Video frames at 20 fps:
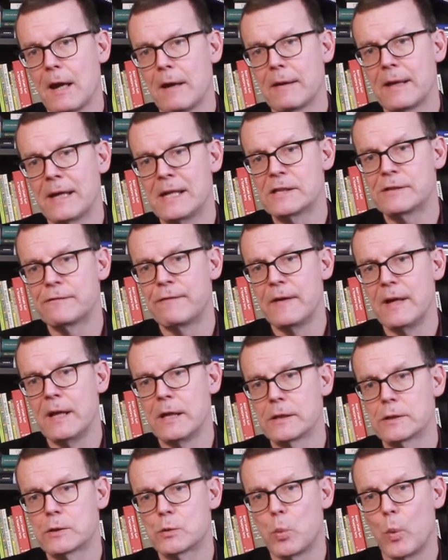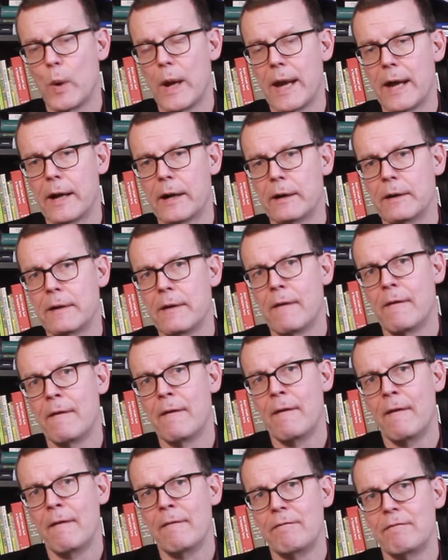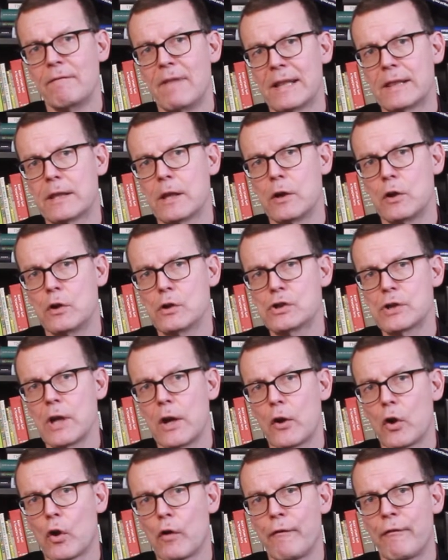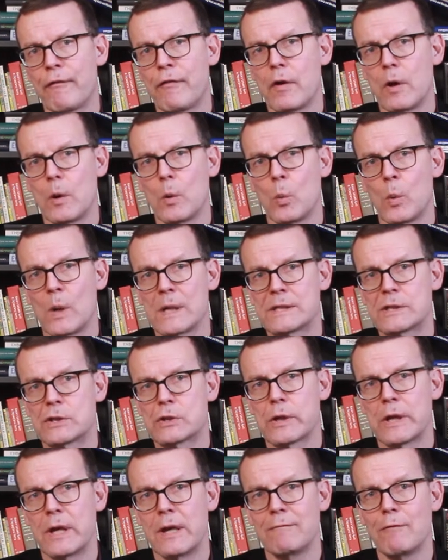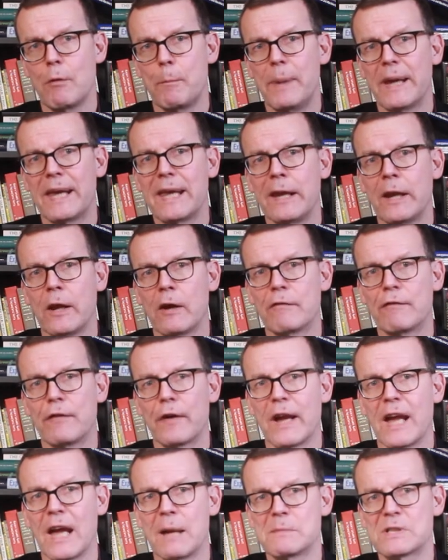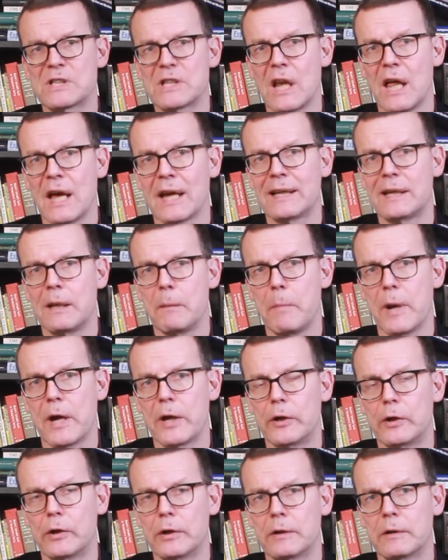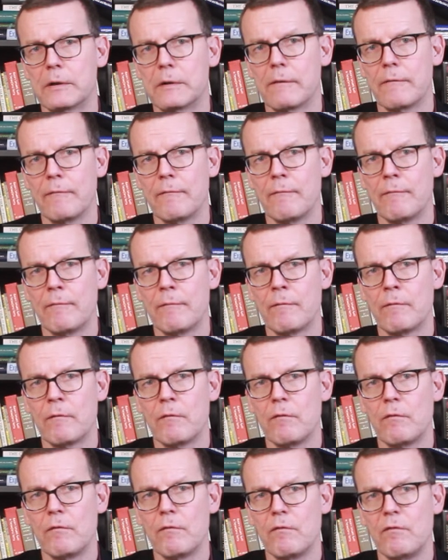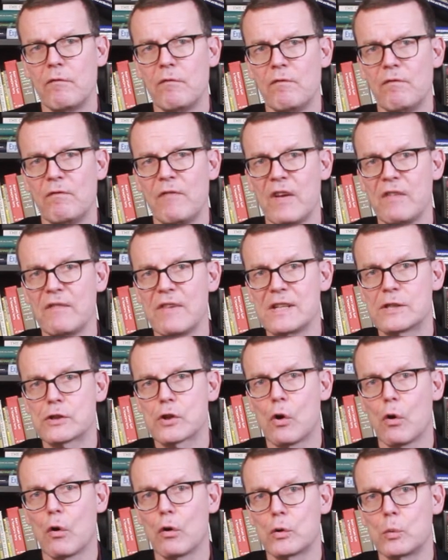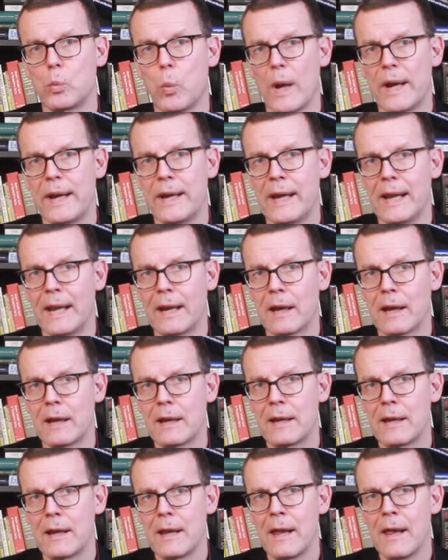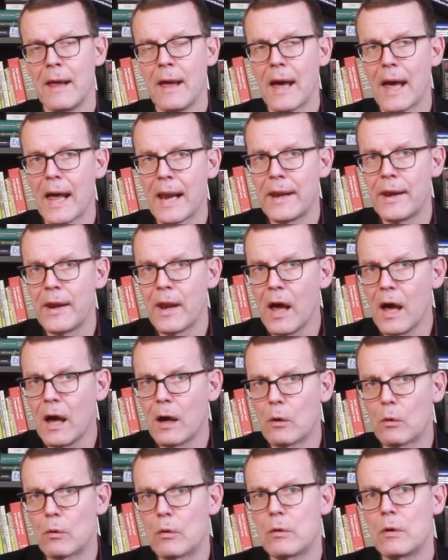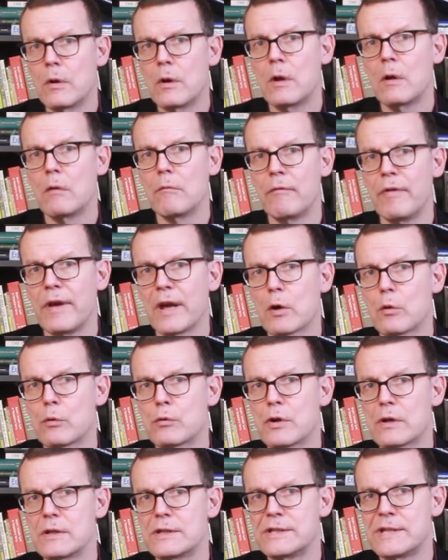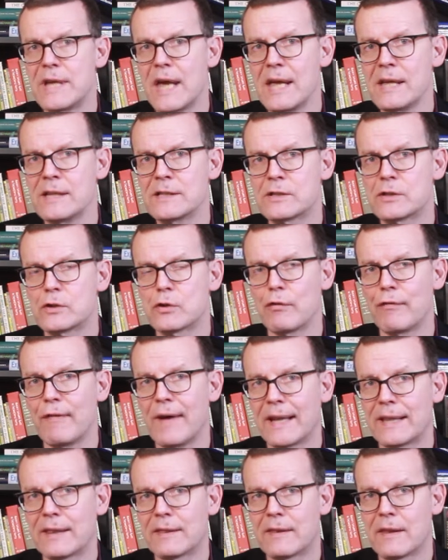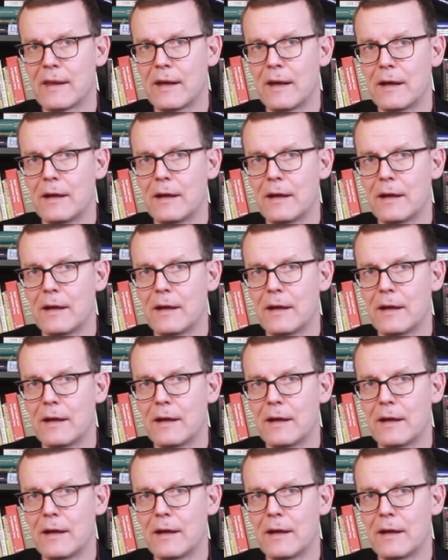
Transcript: his feelings were that Düsseldorf was in the beginning of the game slightly better. Then they scored 1-0, and now they could change to that